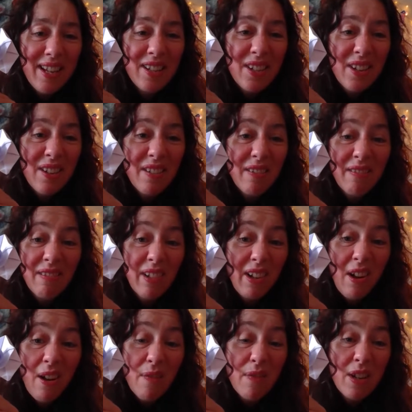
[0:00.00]
you can do.
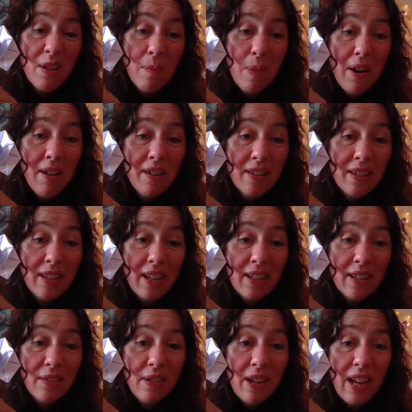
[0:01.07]
Look after your mind.
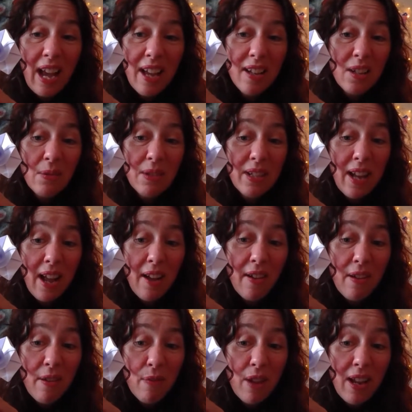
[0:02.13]
That's all you can do, isn't it? How
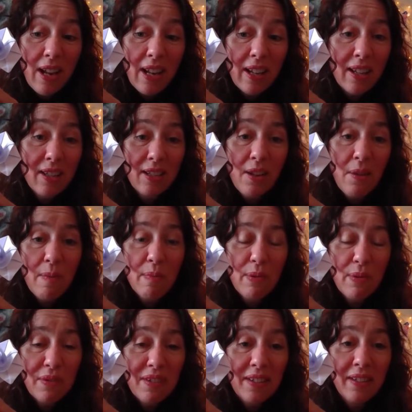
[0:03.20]
you're feeling is so
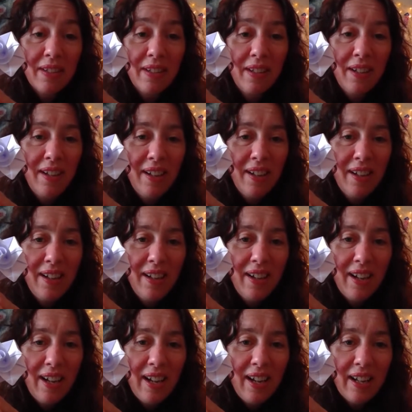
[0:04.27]
important.
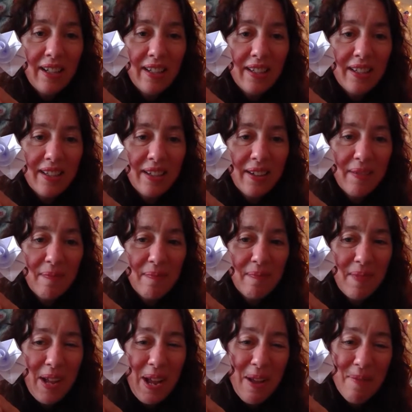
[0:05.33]
And um,
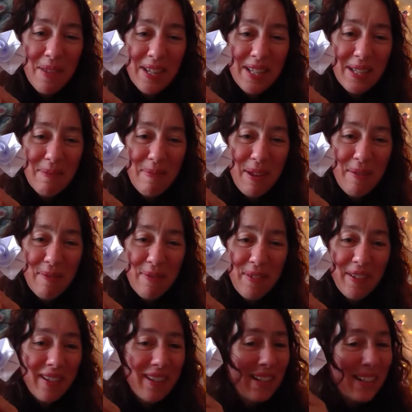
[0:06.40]
I hope this has been
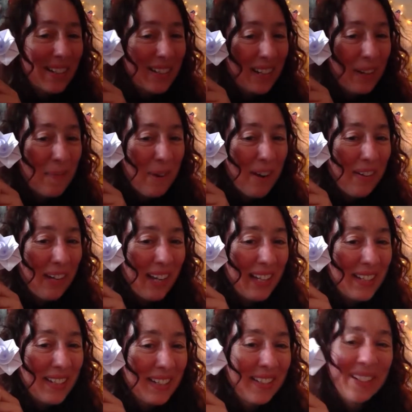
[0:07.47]
fun. Looks like I'm wearing
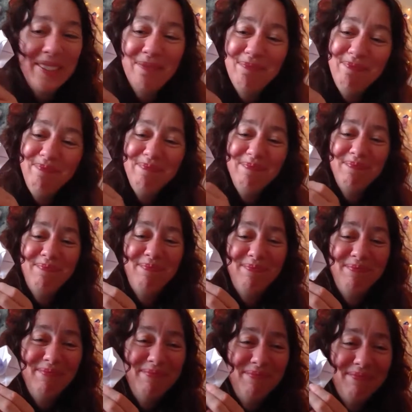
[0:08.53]
it, doesn't
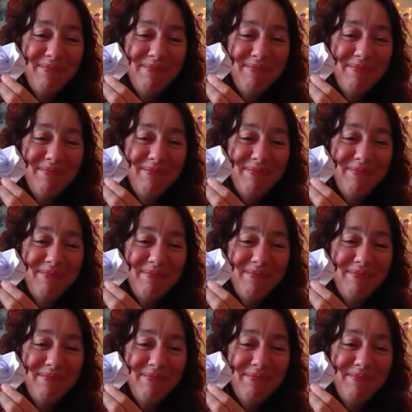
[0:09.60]
it?